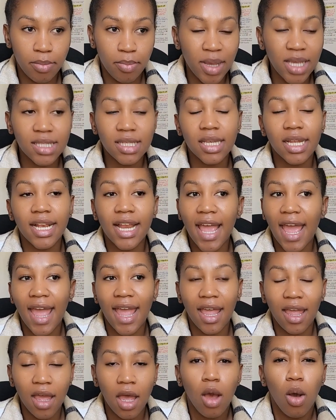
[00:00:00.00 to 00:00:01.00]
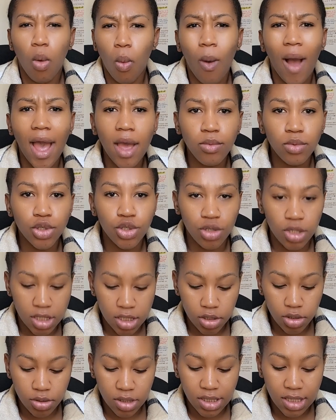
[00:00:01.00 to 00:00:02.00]
Basically, why would you
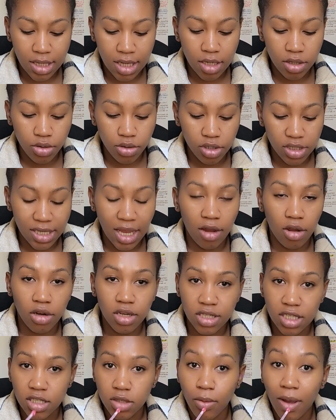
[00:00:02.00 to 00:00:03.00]
need to see a neuropsychologist?